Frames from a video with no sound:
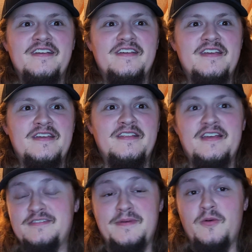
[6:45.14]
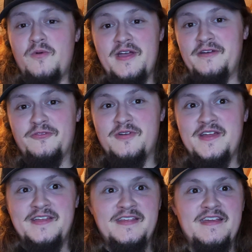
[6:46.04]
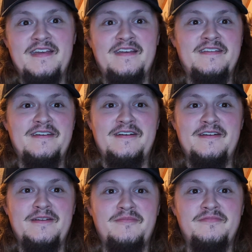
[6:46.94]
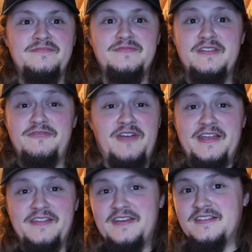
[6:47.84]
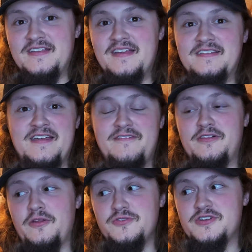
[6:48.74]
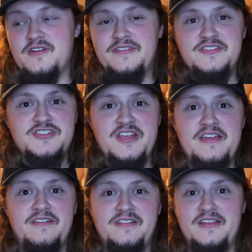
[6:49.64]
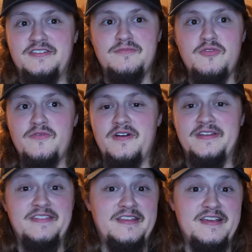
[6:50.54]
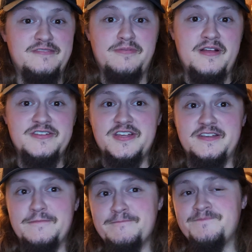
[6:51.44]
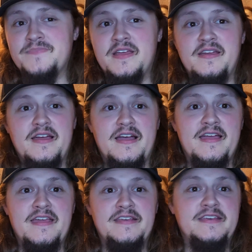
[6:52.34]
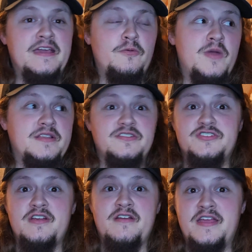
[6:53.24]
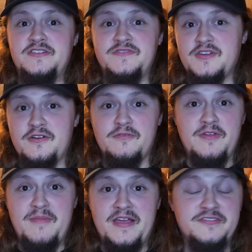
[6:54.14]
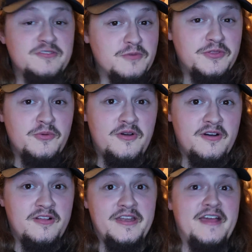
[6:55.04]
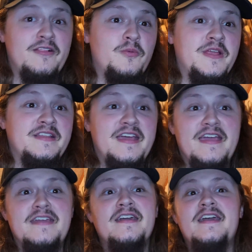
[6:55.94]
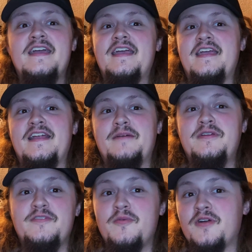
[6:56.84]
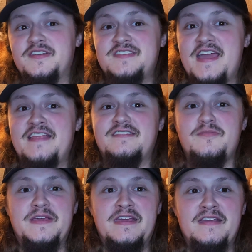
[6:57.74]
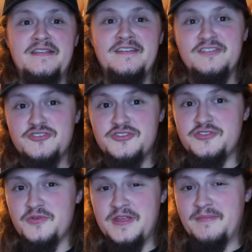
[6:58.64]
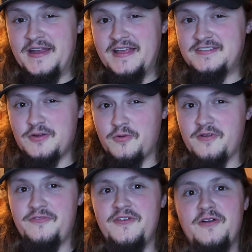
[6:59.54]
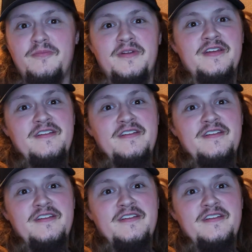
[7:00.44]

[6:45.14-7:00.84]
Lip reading: It has been a wild ride, and I'm finally content to have closure on this channel and to move on to the next project. I can't wait to share Age of Zago Remastered with you all on Halloween Day, and I'm even more ecstatic to begin shooting my next horror film,